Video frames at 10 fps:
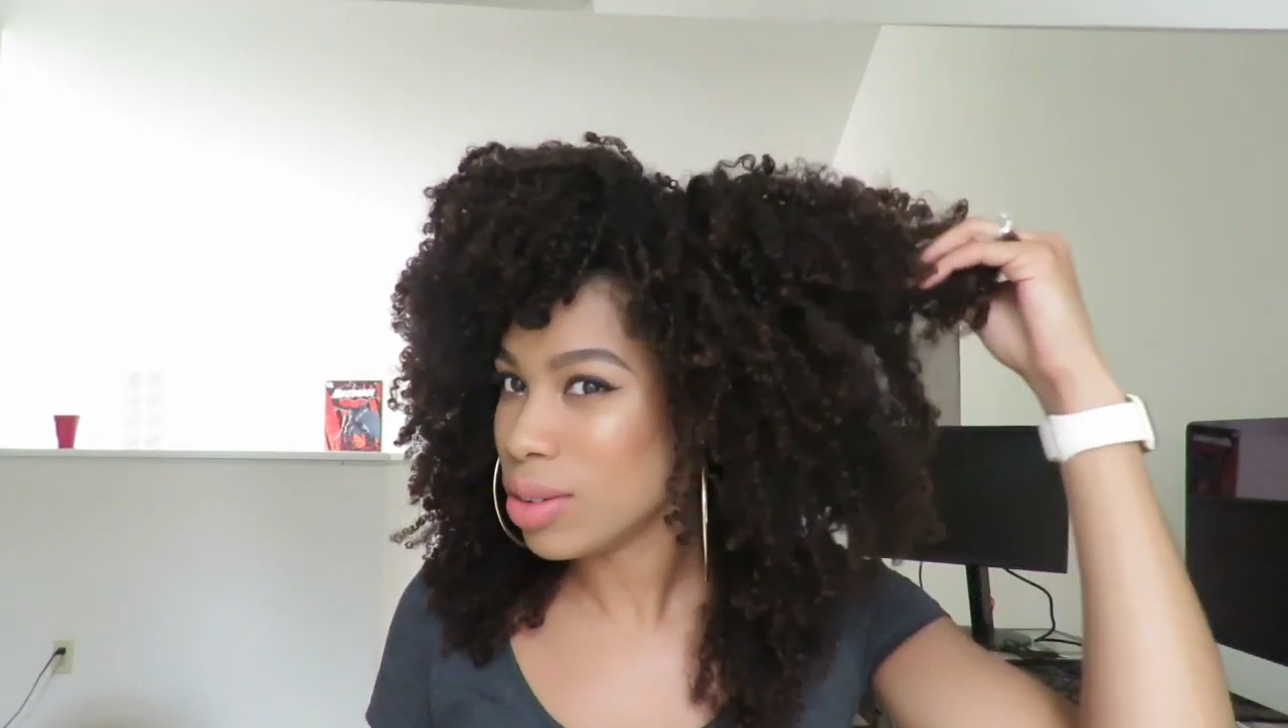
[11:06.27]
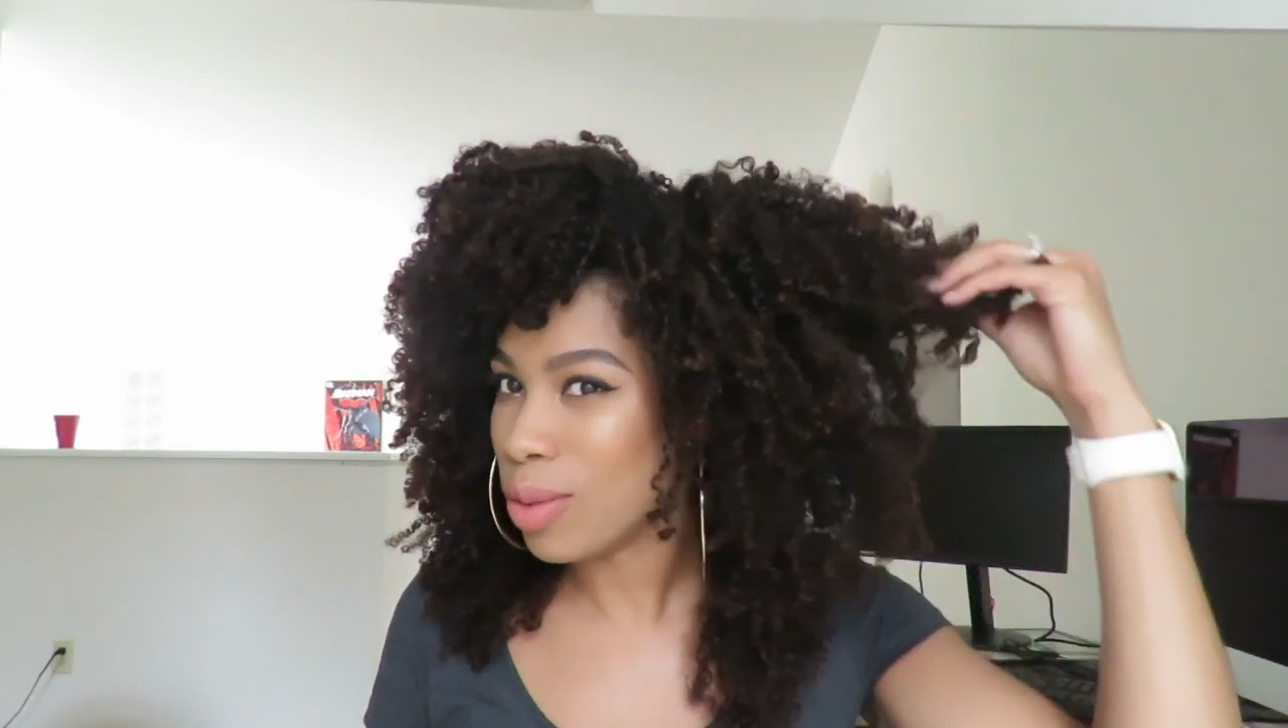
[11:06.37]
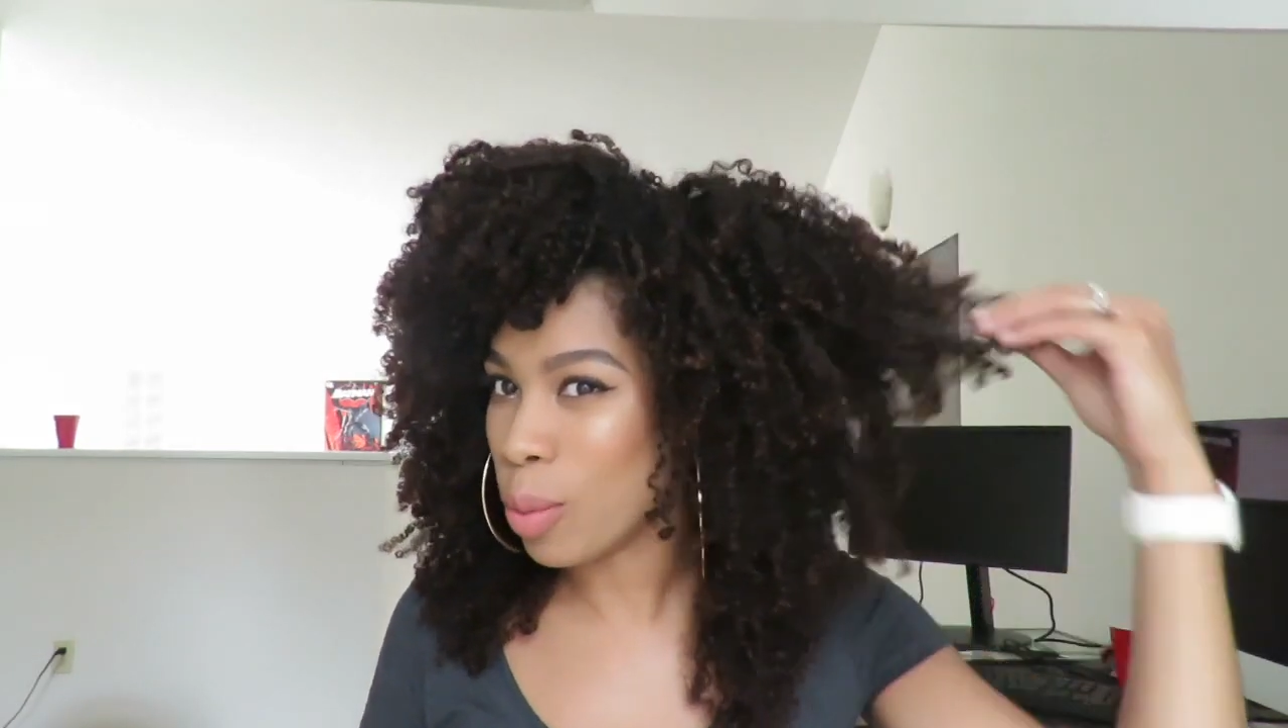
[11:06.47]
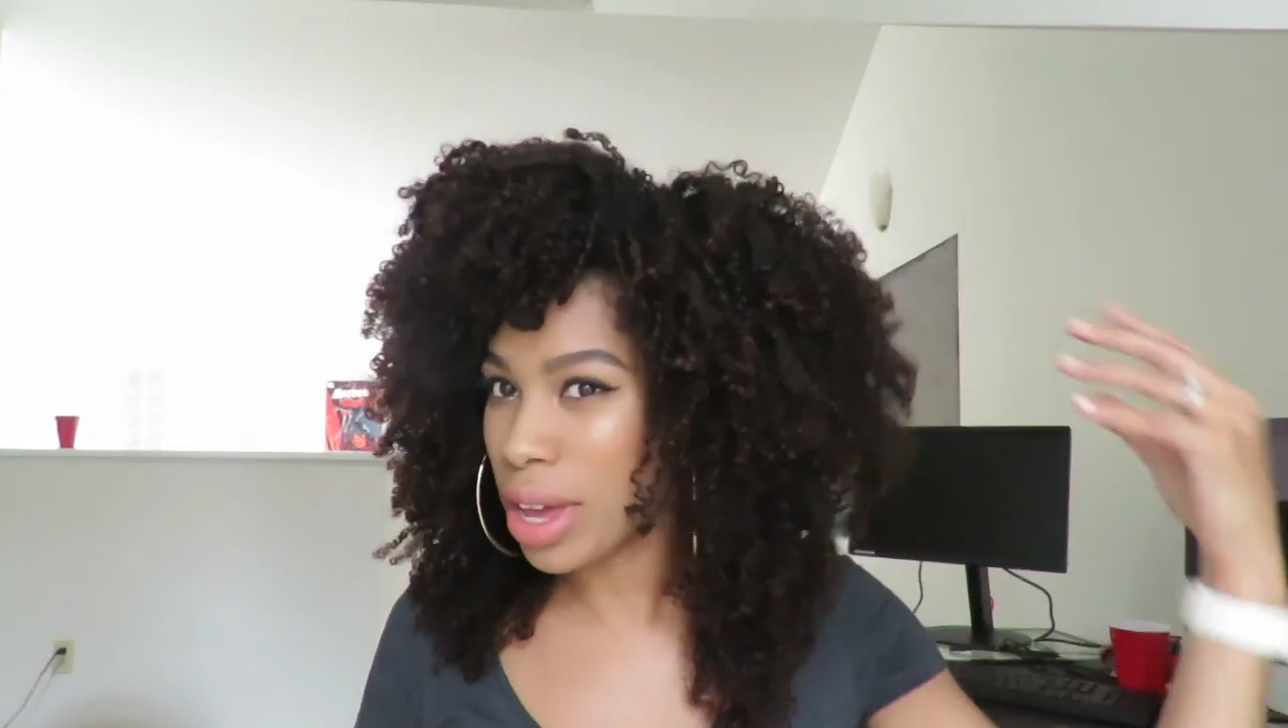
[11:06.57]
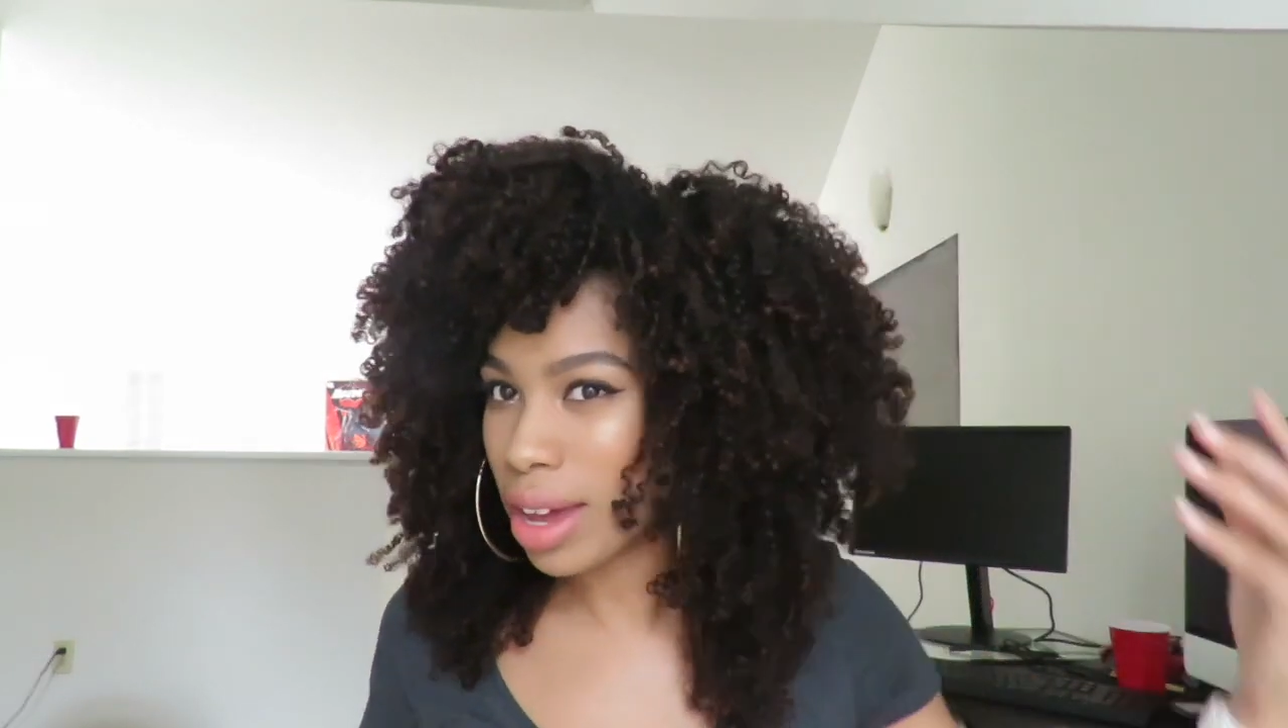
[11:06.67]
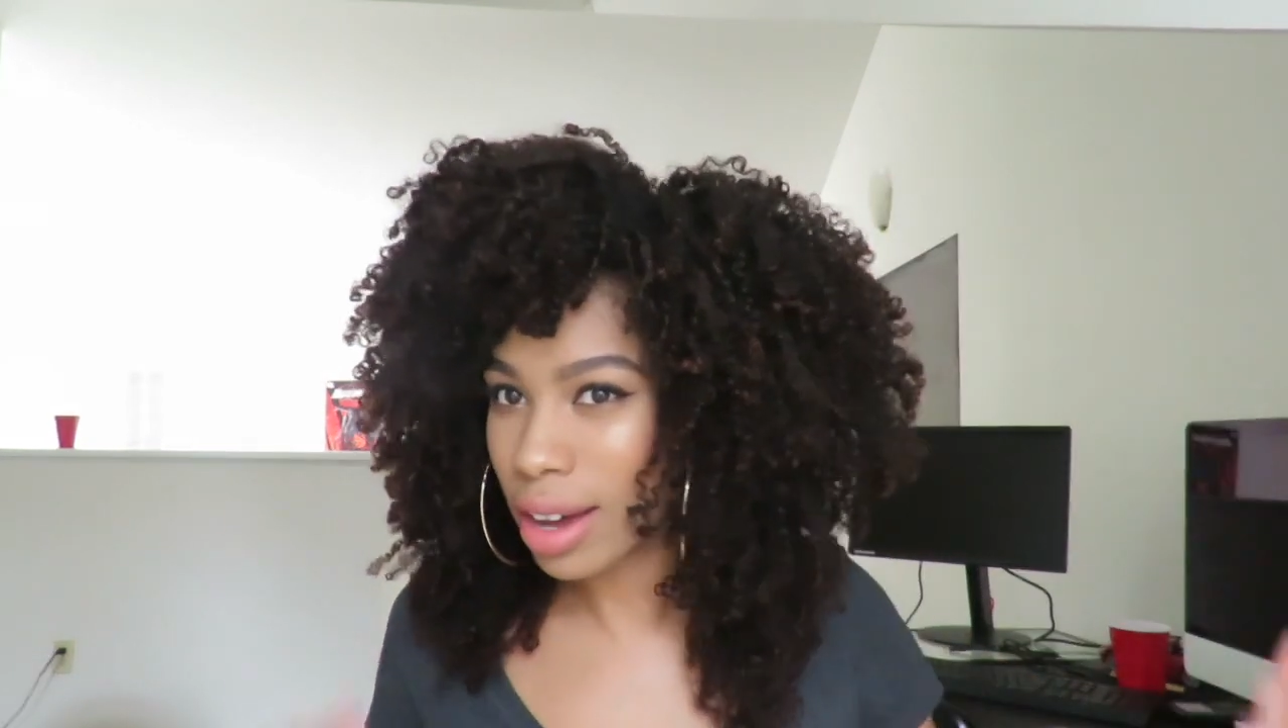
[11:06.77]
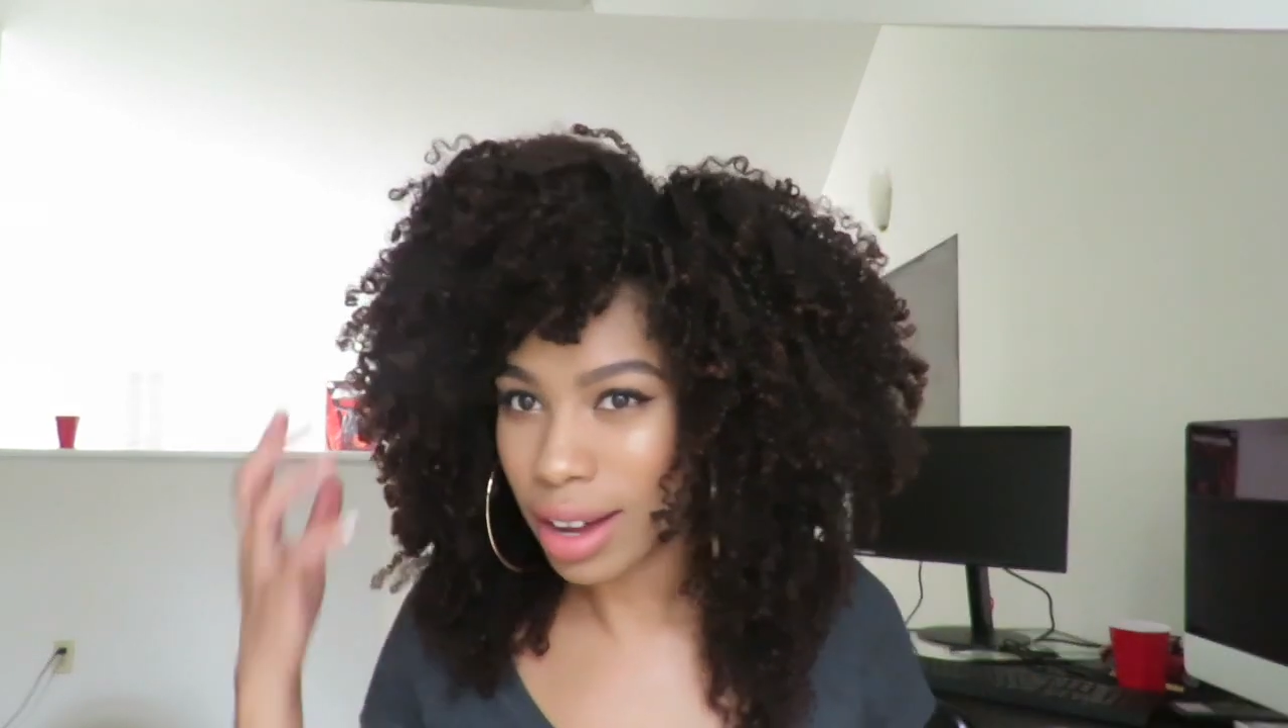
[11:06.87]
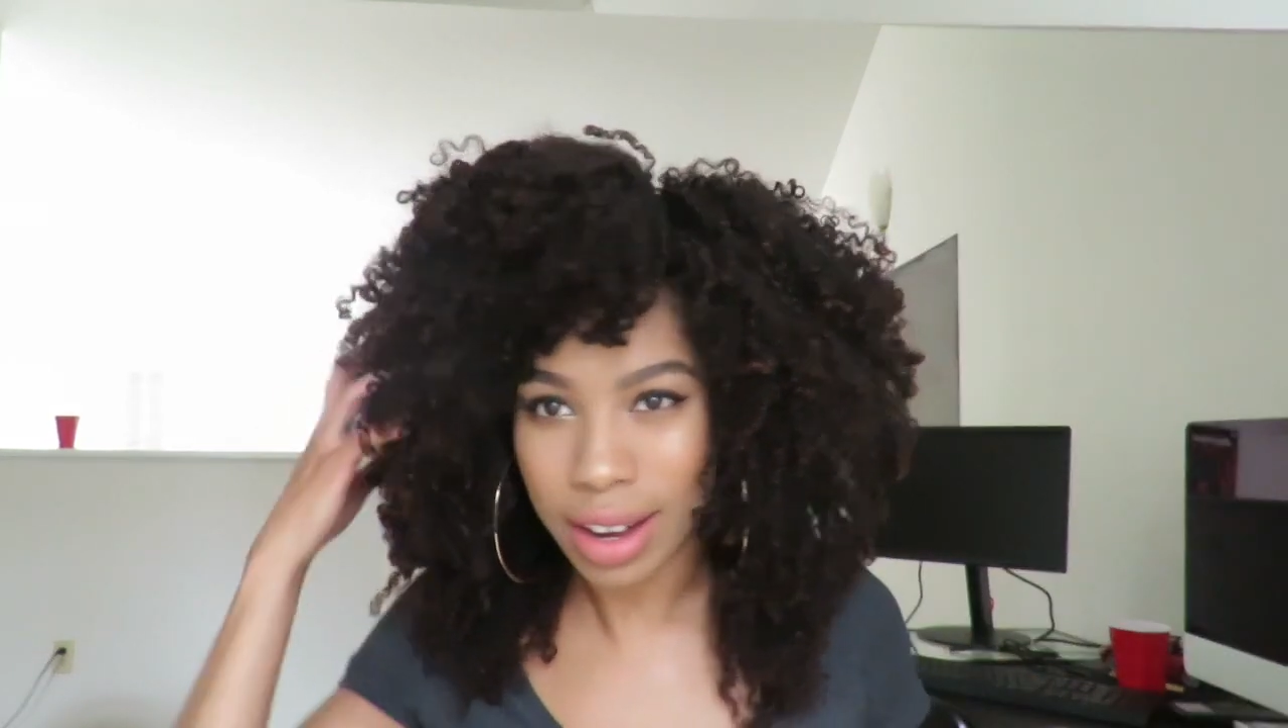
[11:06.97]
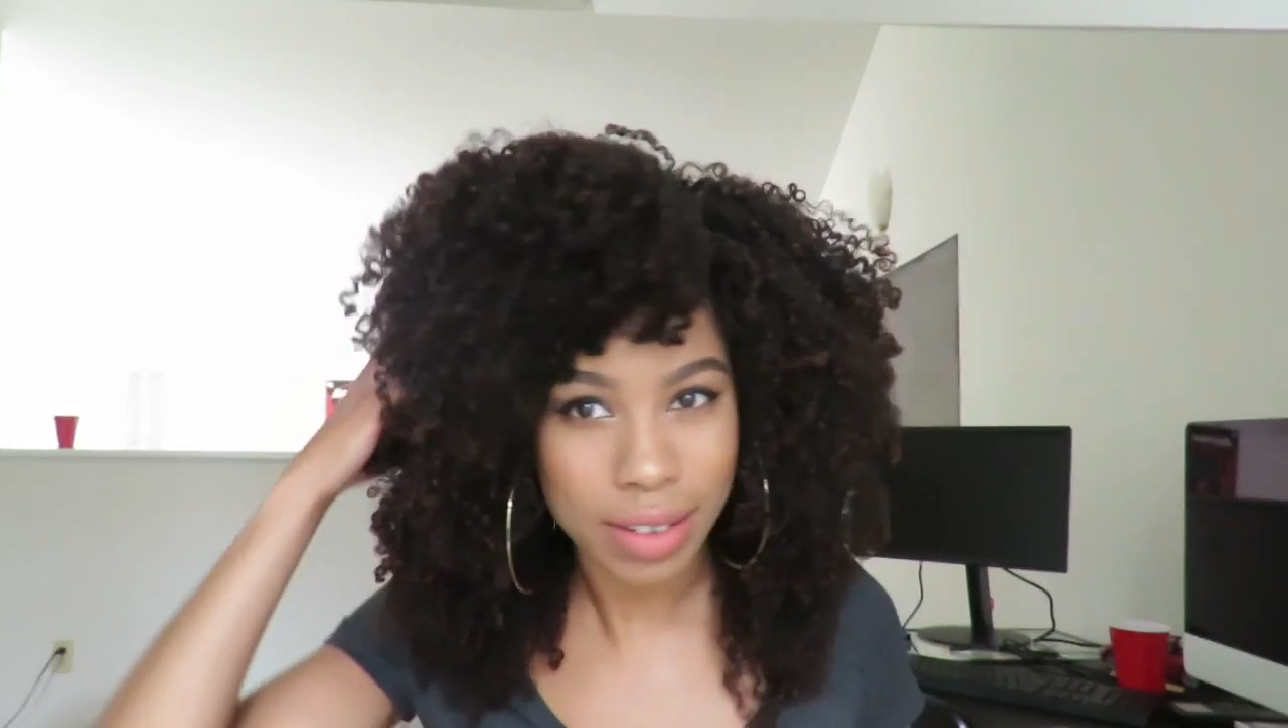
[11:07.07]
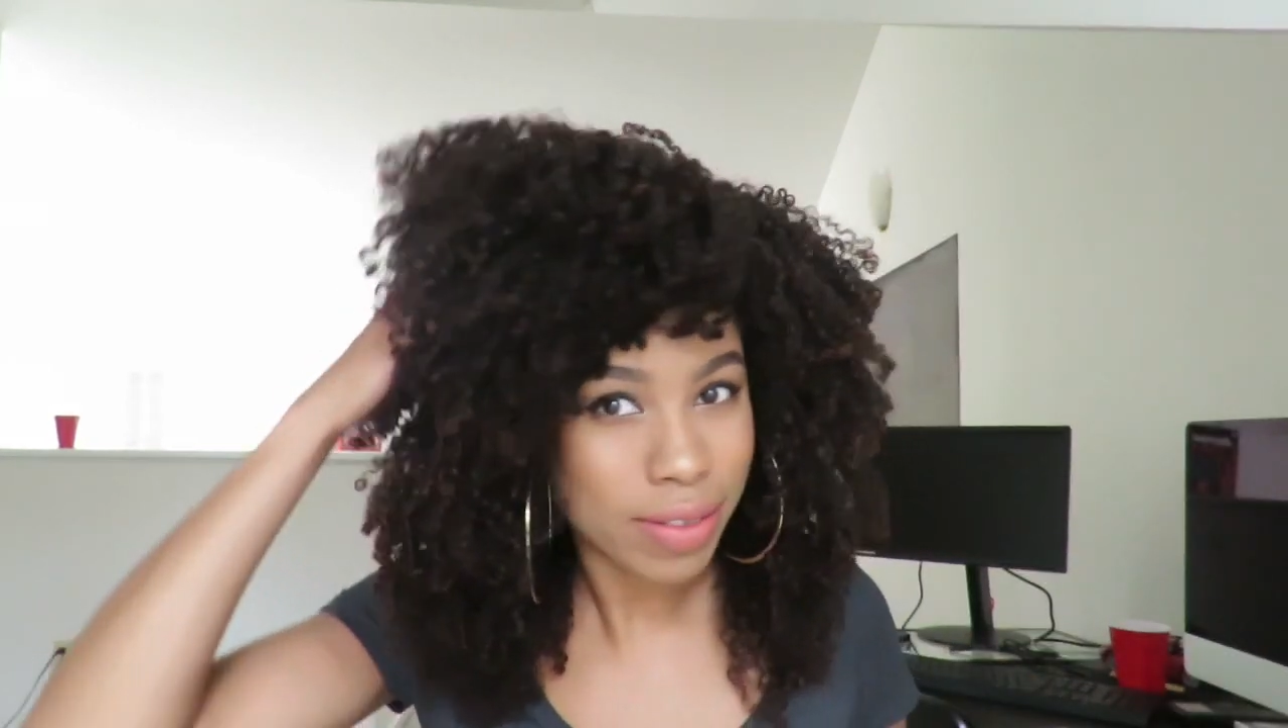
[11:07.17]
week
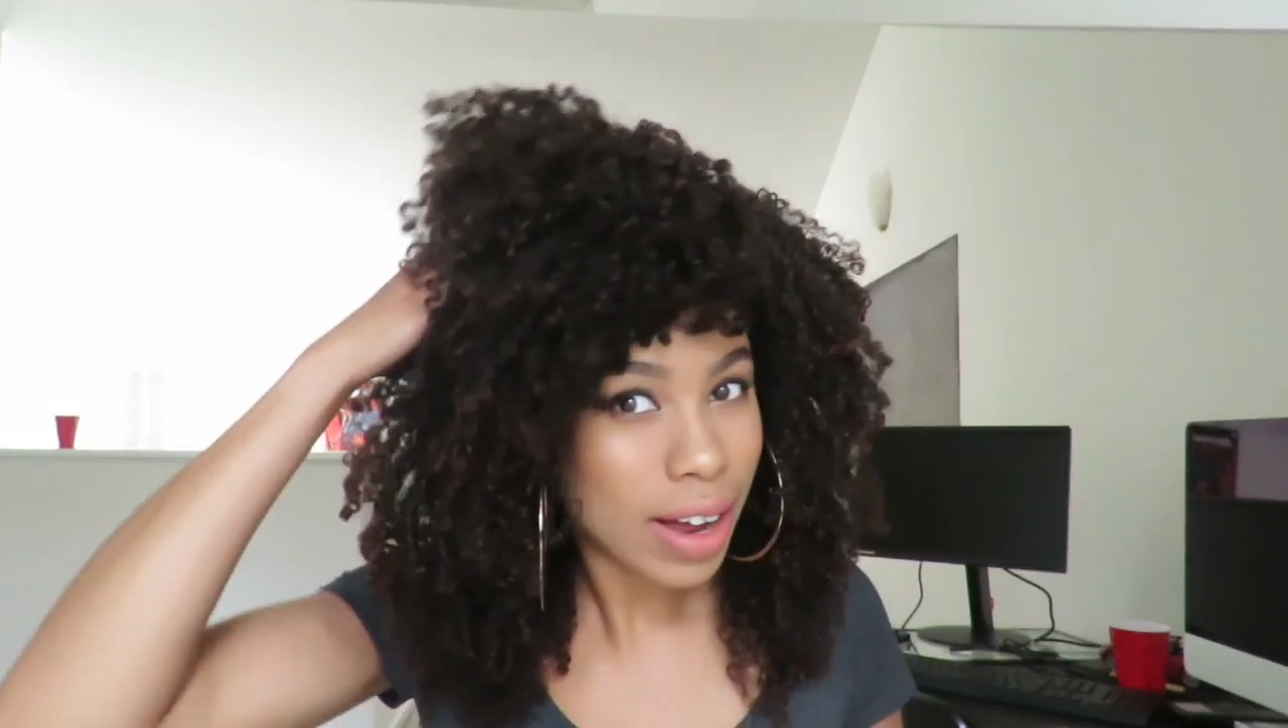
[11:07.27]
of